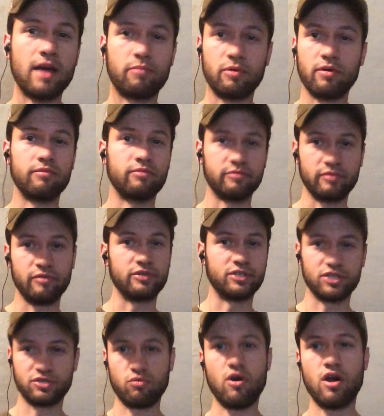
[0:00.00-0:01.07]
I probably would
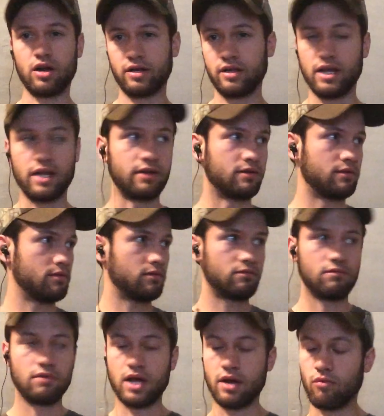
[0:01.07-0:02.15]
just walk.
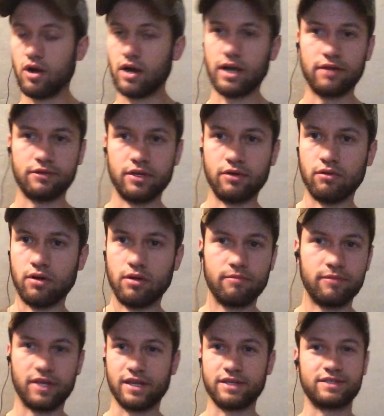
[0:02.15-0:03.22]
I'd walk out the door,
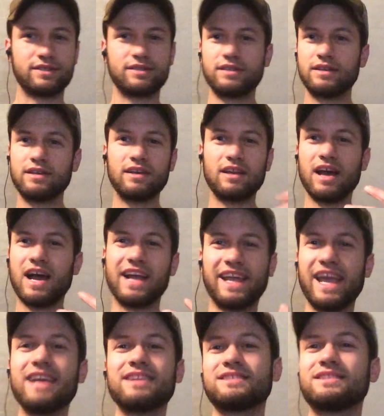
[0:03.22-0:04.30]
because I
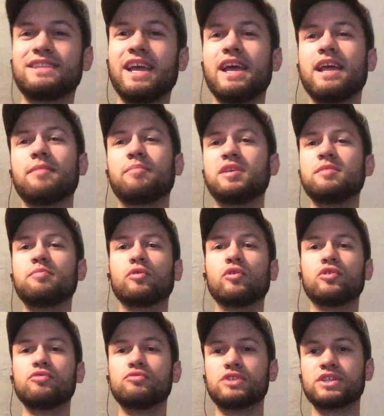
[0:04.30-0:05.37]
can't stand people
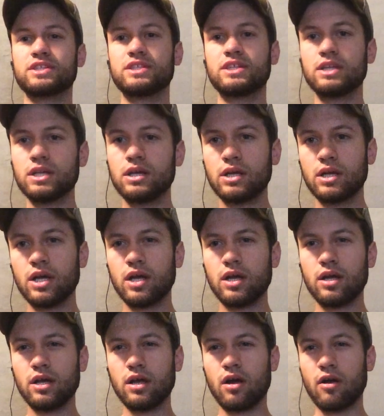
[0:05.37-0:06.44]
who just
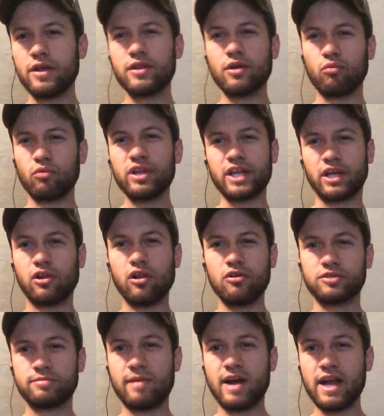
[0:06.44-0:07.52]
are either really
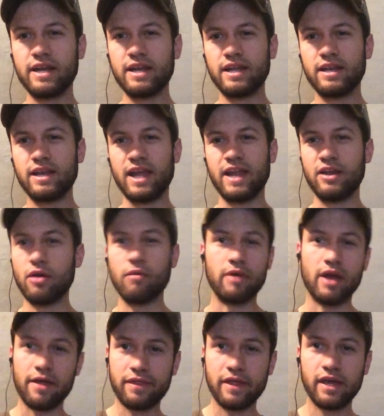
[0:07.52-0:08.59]
closed-minded and know
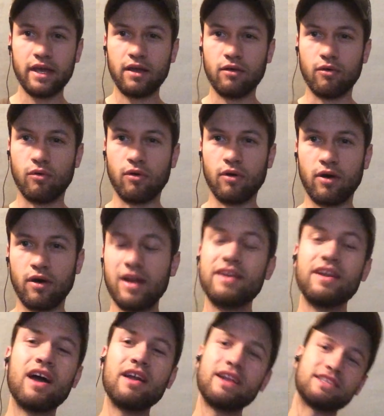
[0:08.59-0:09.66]
nothing, or
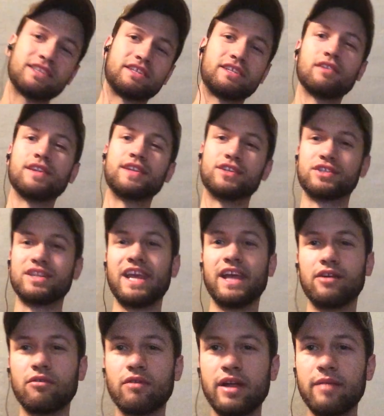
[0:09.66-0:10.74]
not necessarily just
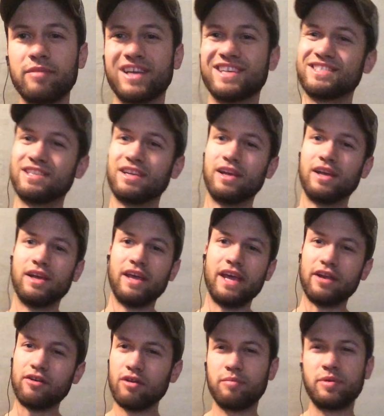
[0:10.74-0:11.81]
ignorant, because
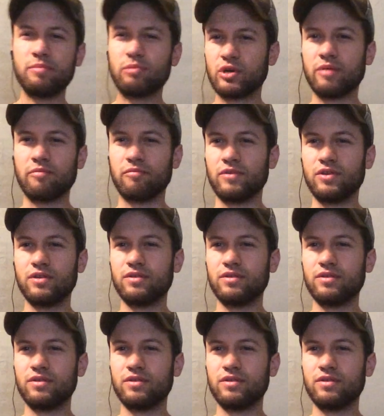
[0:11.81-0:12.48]
ignorant people can